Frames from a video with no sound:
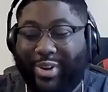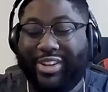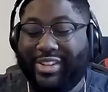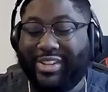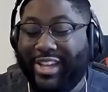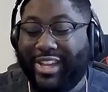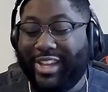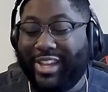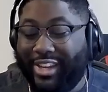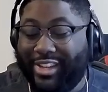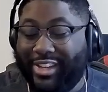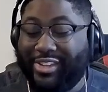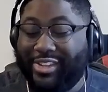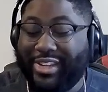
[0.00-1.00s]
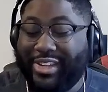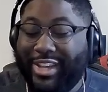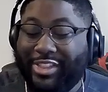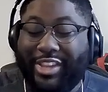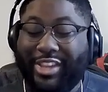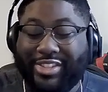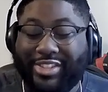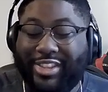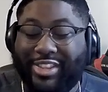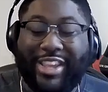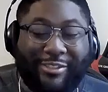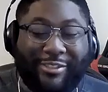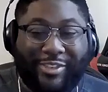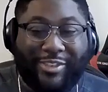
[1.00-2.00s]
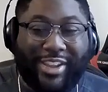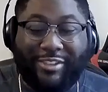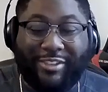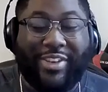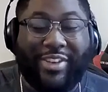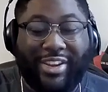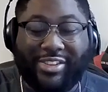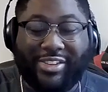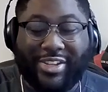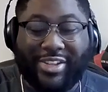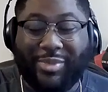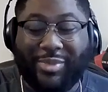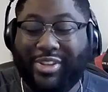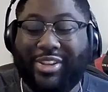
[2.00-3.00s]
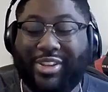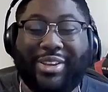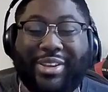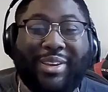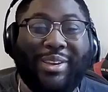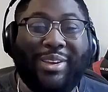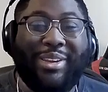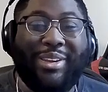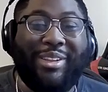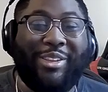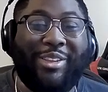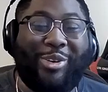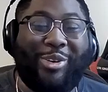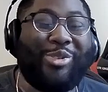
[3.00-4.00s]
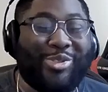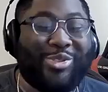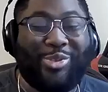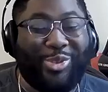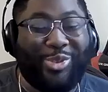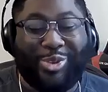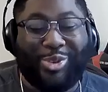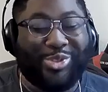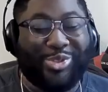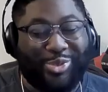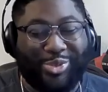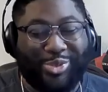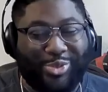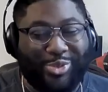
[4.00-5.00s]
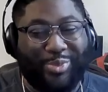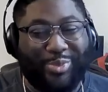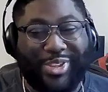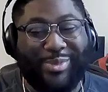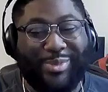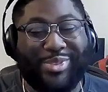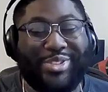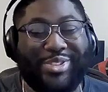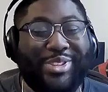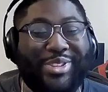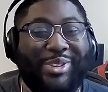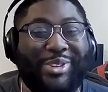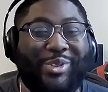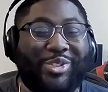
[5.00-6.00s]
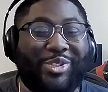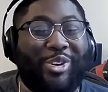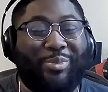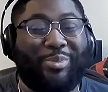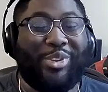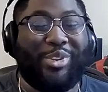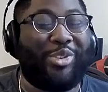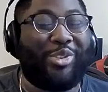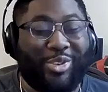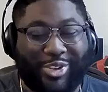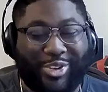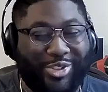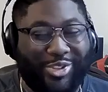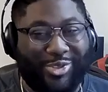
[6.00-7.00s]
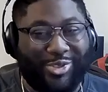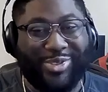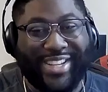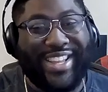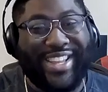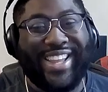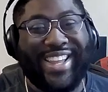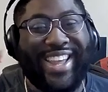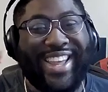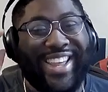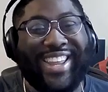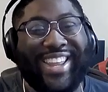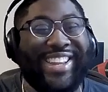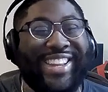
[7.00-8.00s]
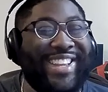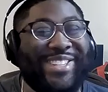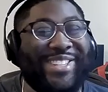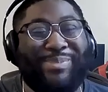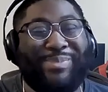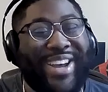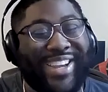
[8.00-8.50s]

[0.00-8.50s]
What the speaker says: decade it is, thinks that they invented something. The old school memes was called political cartoon. And it dates back